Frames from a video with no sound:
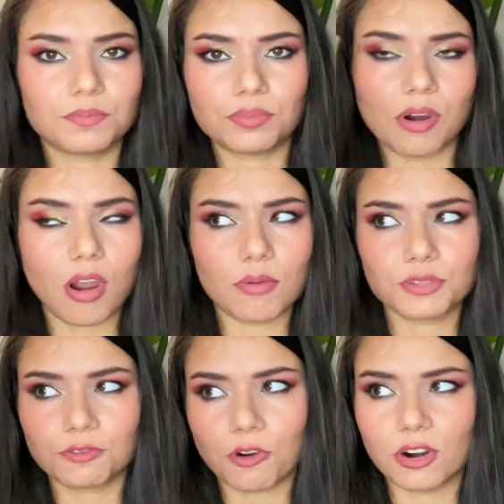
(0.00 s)

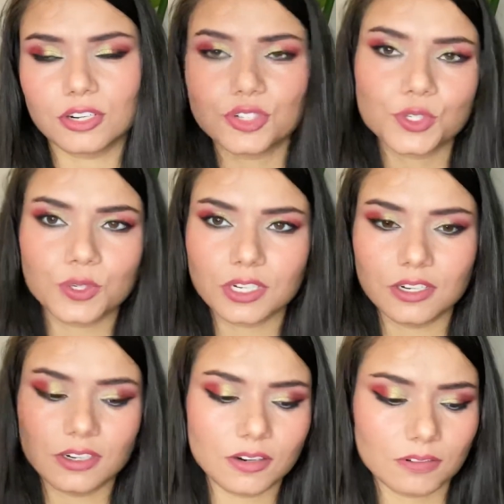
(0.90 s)
prompt for
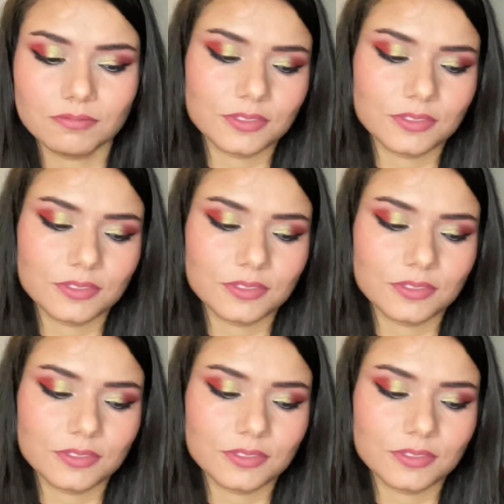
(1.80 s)
Joker.